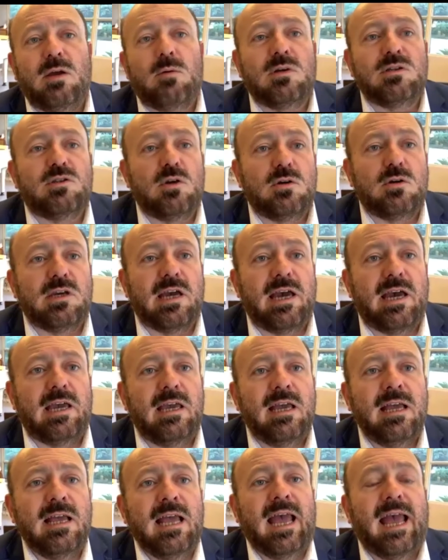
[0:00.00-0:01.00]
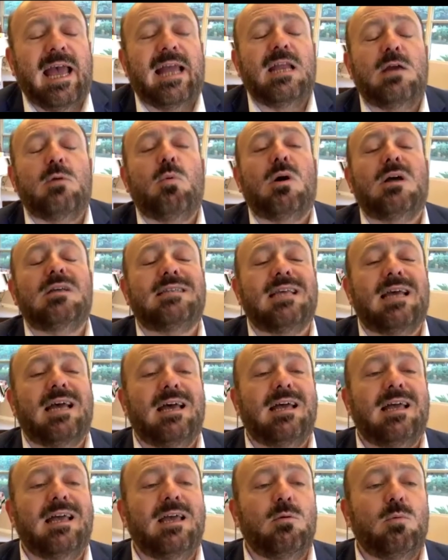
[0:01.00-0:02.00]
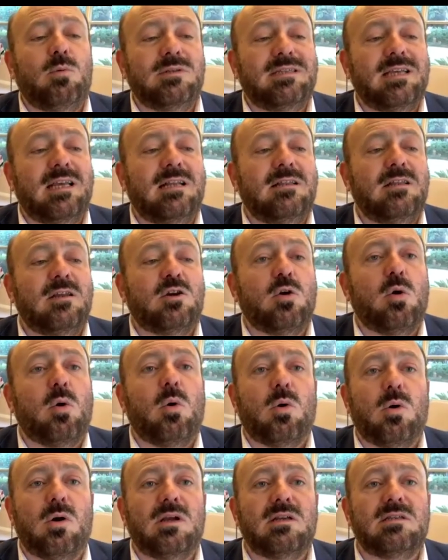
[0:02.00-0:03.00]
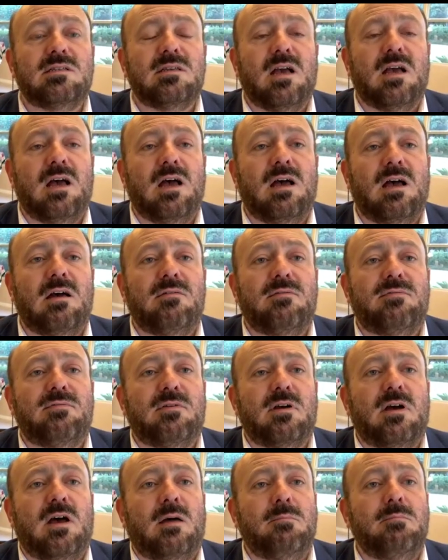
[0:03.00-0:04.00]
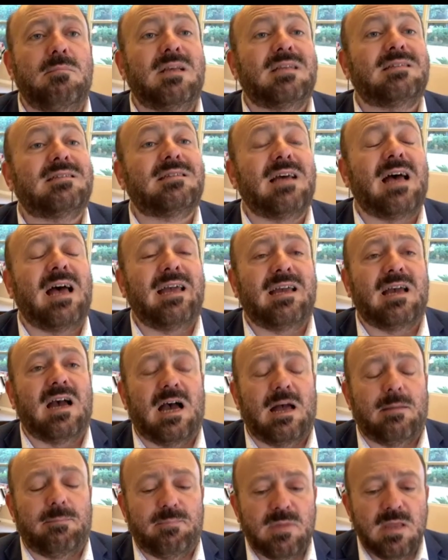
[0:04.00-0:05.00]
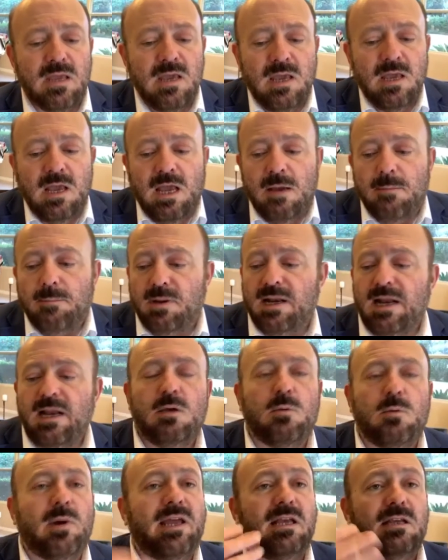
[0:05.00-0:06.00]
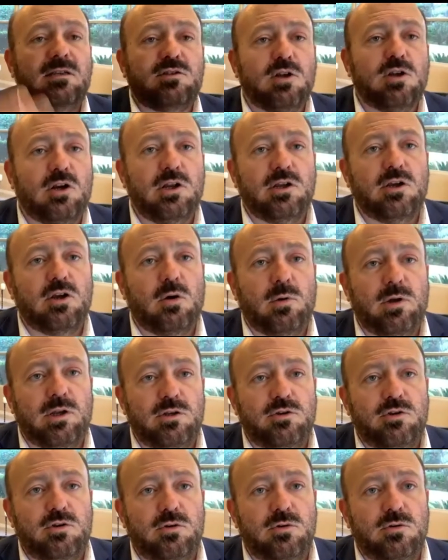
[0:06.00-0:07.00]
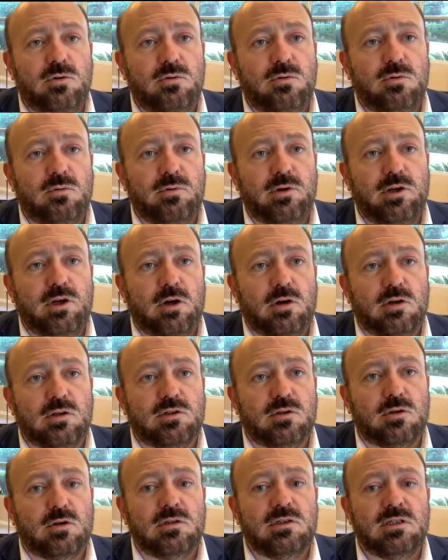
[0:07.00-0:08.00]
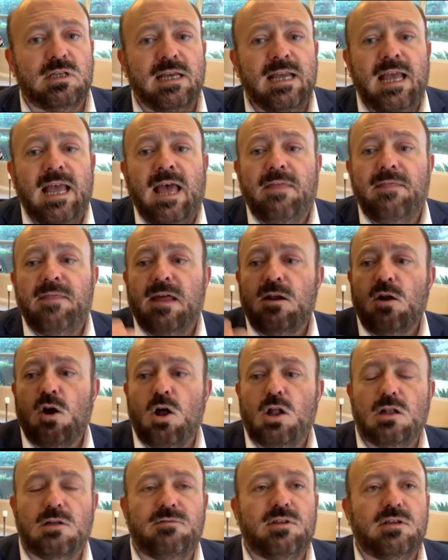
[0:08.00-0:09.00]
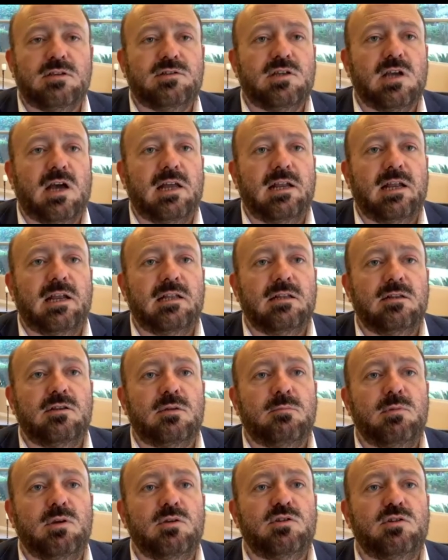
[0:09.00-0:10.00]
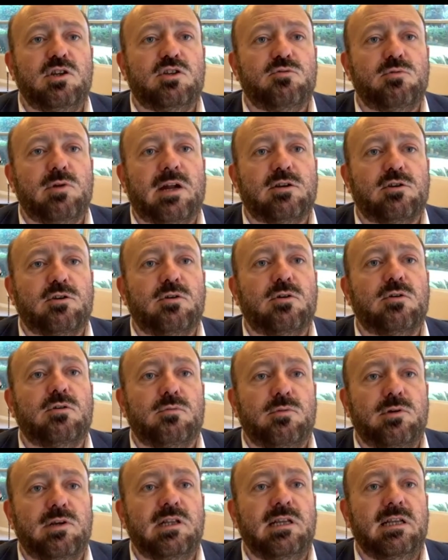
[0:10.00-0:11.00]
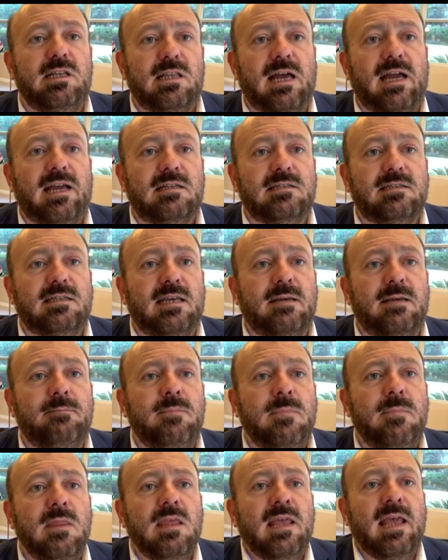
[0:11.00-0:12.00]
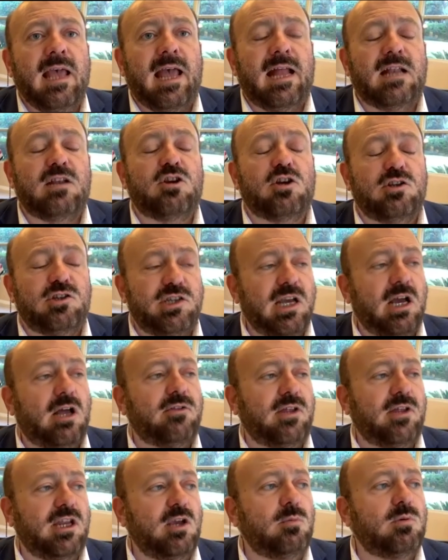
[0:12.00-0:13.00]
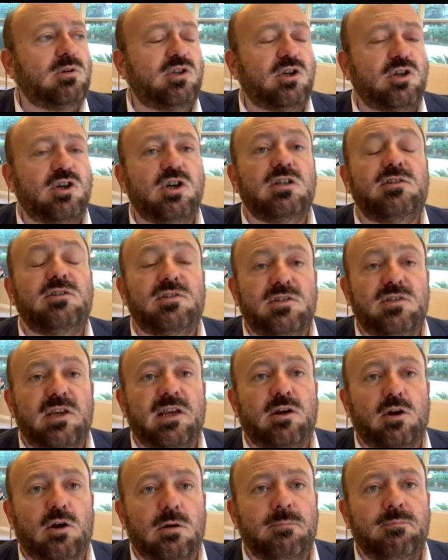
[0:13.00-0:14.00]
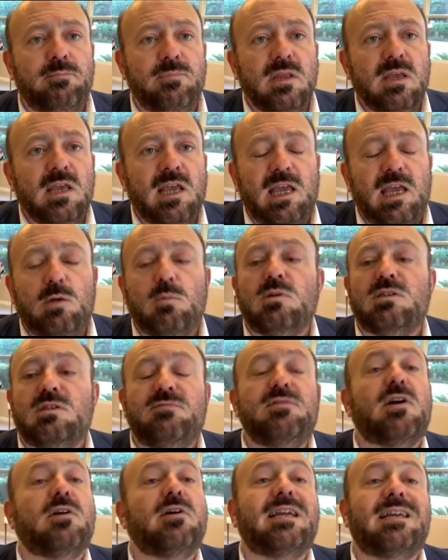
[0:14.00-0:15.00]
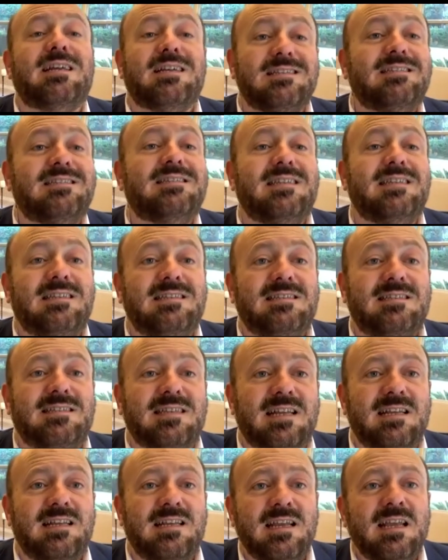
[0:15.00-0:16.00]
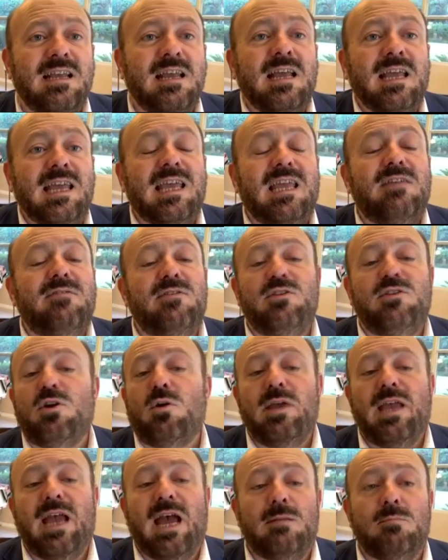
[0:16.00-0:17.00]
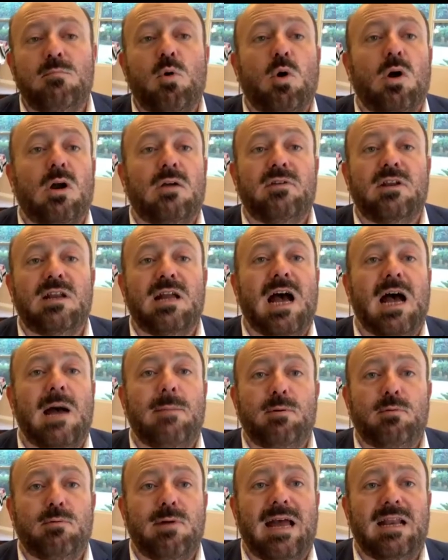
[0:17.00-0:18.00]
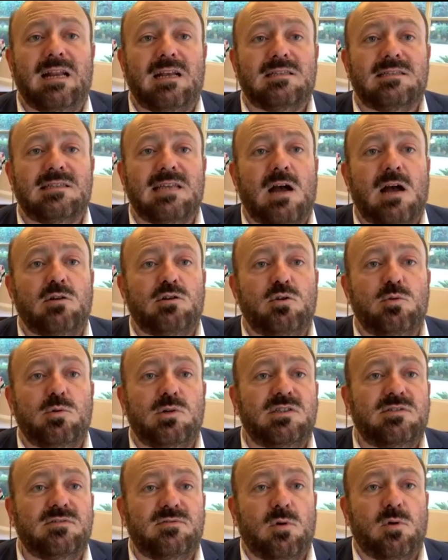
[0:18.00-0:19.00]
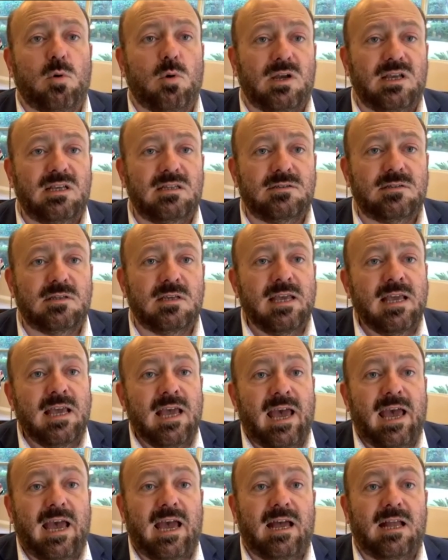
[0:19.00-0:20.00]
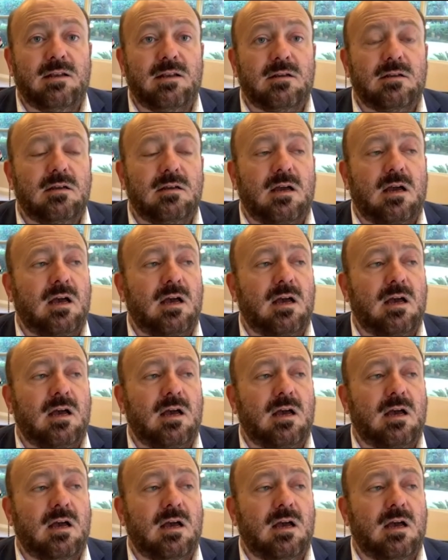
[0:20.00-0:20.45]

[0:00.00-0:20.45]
it was okay. And it was in the chorus of Miss Saigon. But anyway, he started going to rehearsals. Then all of a sudden, the music director really liked him and could tell that he was a good singer. He was very consistent. Even though he had more of an operatic sound to his voice, and